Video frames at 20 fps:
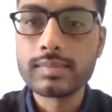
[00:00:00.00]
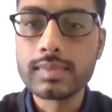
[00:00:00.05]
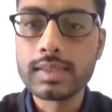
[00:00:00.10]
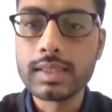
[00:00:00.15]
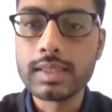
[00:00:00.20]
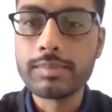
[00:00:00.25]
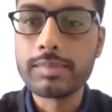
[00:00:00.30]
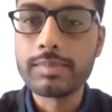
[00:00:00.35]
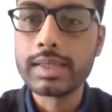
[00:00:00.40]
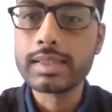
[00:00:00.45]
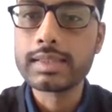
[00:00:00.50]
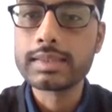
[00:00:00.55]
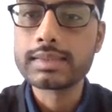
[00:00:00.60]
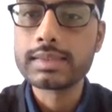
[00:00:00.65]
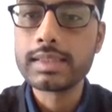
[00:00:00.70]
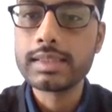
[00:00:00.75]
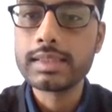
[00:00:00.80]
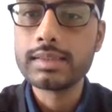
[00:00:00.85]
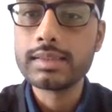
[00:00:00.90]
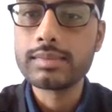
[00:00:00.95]
m minus
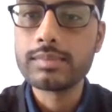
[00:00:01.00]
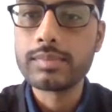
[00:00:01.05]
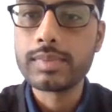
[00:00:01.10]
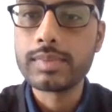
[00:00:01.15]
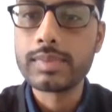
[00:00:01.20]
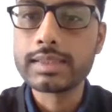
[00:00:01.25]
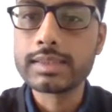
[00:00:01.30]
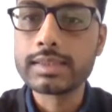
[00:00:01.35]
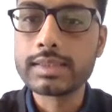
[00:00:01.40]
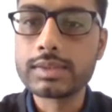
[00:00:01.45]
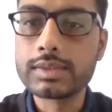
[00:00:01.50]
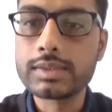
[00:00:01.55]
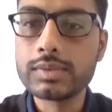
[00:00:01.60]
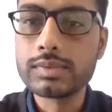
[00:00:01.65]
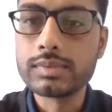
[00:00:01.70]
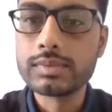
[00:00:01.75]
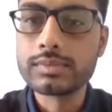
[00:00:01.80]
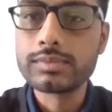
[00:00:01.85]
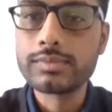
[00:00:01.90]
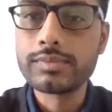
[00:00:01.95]
n minus
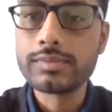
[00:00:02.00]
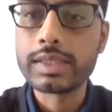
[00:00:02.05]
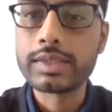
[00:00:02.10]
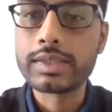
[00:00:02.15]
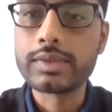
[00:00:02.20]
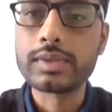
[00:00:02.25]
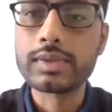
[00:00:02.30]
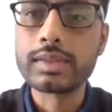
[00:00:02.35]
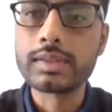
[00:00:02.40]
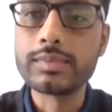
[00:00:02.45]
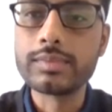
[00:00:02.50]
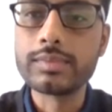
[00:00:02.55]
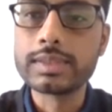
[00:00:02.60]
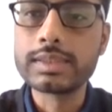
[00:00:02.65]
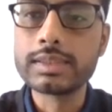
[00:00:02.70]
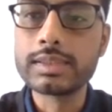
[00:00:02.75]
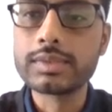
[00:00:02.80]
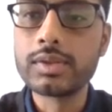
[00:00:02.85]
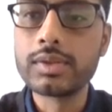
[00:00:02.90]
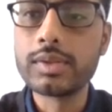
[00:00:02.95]
2 factorial, which
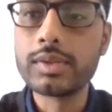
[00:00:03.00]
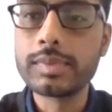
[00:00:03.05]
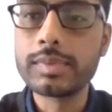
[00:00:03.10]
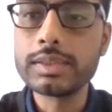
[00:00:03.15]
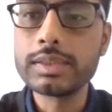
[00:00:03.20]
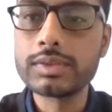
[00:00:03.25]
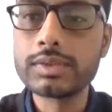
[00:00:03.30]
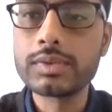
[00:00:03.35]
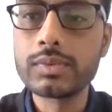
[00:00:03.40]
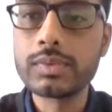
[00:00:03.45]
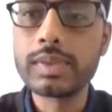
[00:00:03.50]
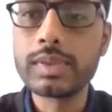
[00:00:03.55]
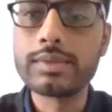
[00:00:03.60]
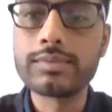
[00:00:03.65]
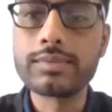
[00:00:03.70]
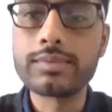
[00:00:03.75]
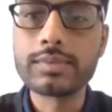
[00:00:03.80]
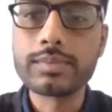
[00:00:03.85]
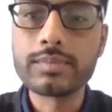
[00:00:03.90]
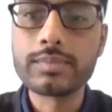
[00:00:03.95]
is equal to how much? 12.
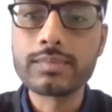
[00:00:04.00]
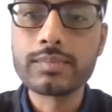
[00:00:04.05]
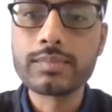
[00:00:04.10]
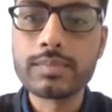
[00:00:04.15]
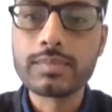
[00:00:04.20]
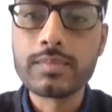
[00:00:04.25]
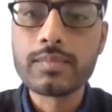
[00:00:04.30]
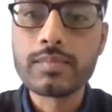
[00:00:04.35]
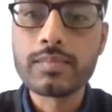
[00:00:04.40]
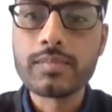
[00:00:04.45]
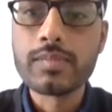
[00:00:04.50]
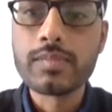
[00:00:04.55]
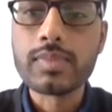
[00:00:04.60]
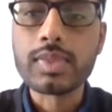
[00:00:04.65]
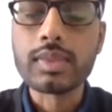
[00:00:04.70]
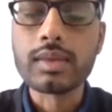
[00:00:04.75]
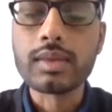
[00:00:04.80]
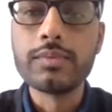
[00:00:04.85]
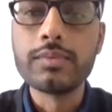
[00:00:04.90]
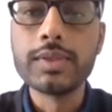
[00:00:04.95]

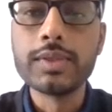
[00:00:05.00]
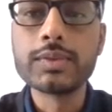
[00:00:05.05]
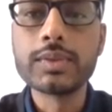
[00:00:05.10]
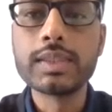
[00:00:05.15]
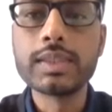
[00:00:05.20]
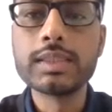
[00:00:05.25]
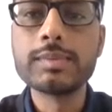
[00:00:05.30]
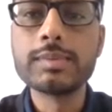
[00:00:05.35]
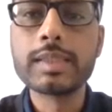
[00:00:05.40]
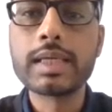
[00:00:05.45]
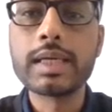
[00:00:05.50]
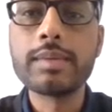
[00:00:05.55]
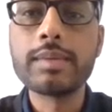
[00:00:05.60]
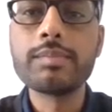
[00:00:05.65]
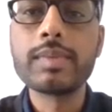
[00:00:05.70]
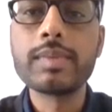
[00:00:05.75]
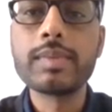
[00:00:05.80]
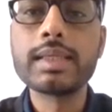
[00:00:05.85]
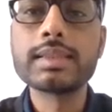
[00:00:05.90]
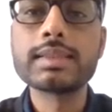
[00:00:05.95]
Which one is big?
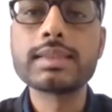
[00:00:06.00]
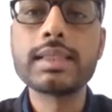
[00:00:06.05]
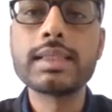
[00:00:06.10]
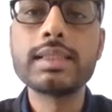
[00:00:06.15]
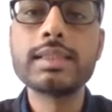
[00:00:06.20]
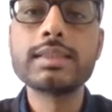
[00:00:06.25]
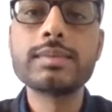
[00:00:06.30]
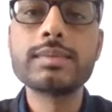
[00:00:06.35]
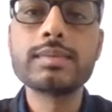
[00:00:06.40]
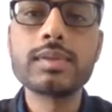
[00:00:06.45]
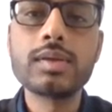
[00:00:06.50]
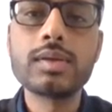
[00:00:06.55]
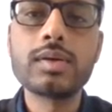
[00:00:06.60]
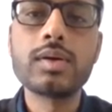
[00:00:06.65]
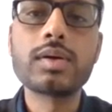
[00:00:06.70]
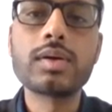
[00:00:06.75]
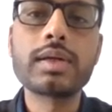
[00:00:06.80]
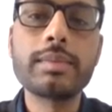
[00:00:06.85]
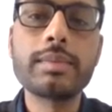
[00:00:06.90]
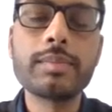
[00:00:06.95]
M minus n is
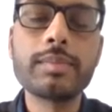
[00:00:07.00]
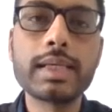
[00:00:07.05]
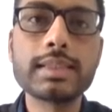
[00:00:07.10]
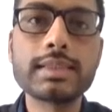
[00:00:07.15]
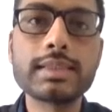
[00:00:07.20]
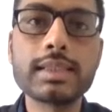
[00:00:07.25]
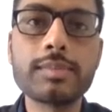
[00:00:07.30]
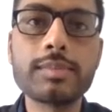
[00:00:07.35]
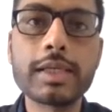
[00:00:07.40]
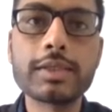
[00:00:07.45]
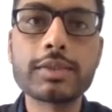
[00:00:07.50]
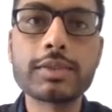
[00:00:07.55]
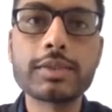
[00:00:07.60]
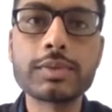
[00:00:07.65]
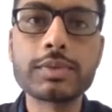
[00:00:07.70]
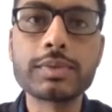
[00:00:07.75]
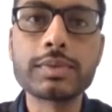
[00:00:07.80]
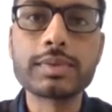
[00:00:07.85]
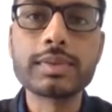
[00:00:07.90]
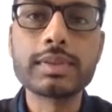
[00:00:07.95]
or m minus n minus
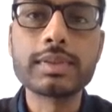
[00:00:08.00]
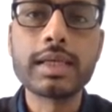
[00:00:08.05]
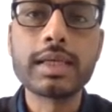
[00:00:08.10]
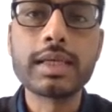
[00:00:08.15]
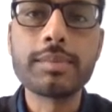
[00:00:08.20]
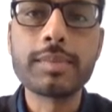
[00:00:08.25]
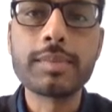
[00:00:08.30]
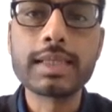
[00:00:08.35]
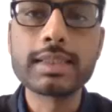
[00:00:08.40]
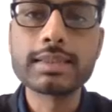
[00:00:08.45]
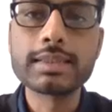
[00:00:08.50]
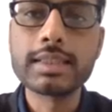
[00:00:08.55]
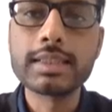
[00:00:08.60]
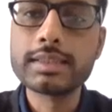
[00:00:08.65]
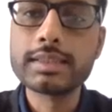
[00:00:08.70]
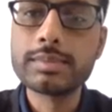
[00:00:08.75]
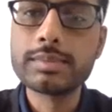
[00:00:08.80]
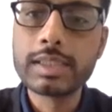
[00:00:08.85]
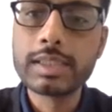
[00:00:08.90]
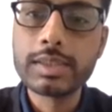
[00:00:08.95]
2? M minus n
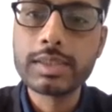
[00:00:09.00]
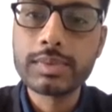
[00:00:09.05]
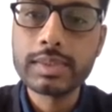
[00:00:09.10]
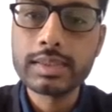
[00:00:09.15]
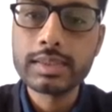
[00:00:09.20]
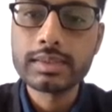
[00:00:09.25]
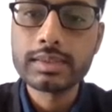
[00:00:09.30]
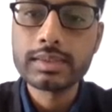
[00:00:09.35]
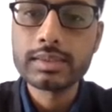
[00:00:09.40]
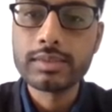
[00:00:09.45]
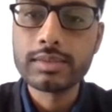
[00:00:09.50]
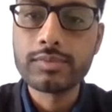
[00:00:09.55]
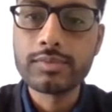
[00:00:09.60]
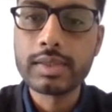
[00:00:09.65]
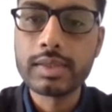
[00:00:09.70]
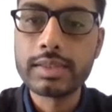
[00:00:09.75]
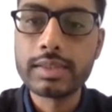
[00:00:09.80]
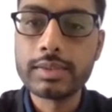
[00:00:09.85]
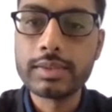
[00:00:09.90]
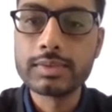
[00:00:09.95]
is bigger one. Therefore,
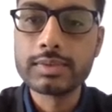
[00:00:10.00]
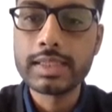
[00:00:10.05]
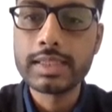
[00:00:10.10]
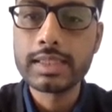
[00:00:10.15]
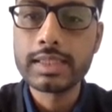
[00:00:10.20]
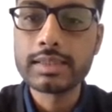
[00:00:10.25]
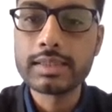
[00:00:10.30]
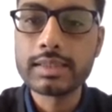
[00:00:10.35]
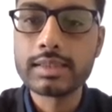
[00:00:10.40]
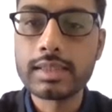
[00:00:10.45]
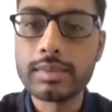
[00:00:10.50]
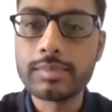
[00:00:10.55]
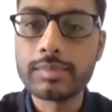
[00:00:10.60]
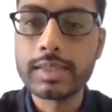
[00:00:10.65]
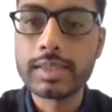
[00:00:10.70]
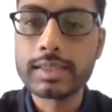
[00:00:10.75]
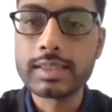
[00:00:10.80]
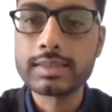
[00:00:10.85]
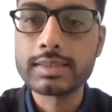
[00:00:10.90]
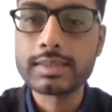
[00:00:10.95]
I'll reduce that. M
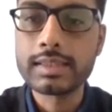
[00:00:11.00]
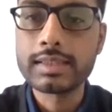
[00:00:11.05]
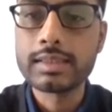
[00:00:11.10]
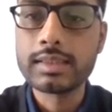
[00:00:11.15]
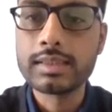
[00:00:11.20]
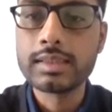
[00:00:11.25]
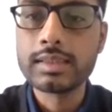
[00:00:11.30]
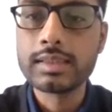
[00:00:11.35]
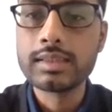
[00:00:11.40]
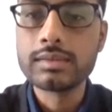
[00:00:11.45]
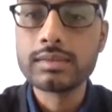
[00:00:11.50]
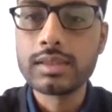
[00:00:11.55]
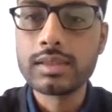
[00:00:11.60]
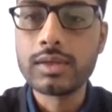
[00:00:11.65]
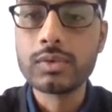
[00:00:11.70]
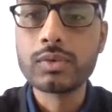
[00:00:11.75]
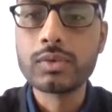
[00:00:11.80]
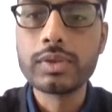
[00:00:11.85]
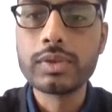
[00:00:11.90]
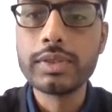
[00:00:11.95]
minus n.
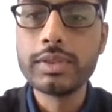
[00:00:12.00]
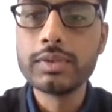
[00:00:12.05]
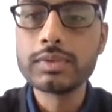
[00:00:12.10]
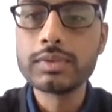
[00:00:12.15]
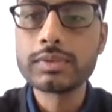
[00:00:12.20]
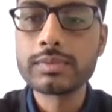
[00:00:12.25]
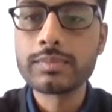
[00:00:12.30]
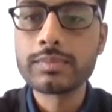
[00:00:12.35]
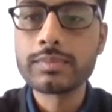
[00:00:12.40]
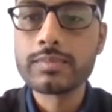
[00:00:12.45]
How to reduce?